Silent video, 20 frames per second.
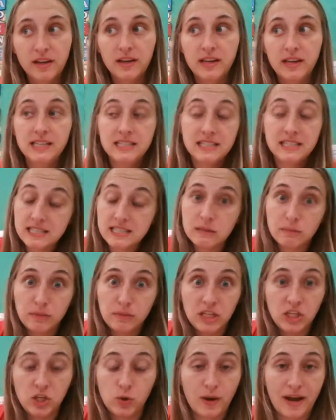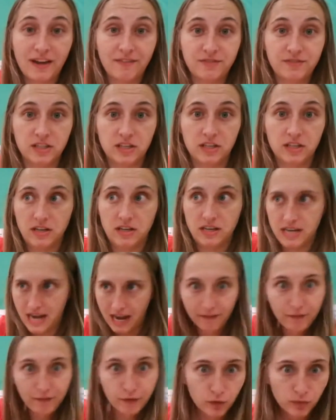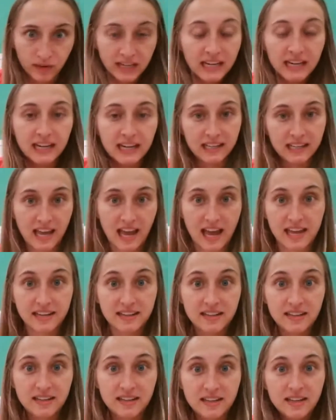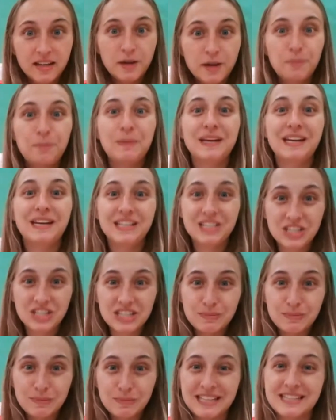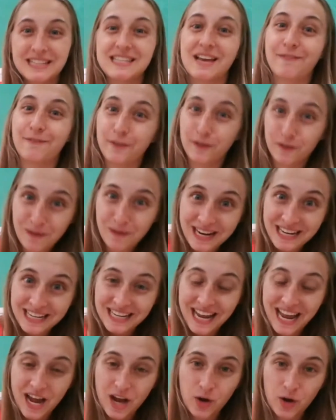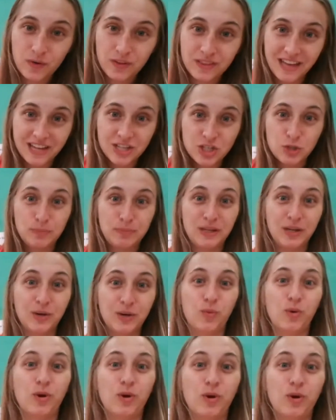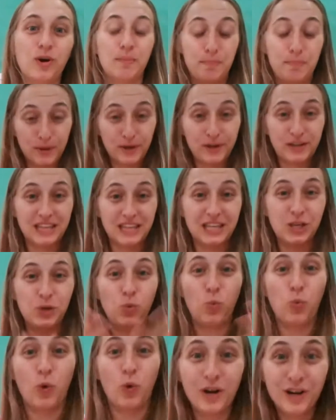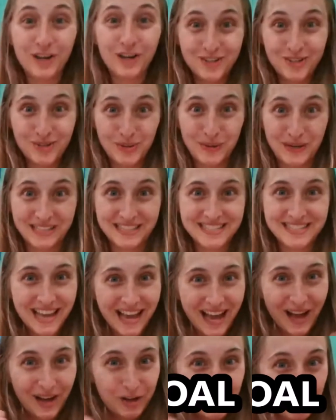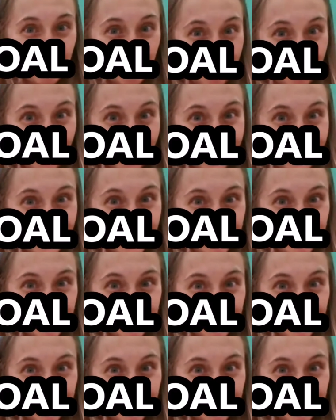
It doesn't mean you have to never read it again, but it just means that for right now, that should be a book that you work towards, a goal book.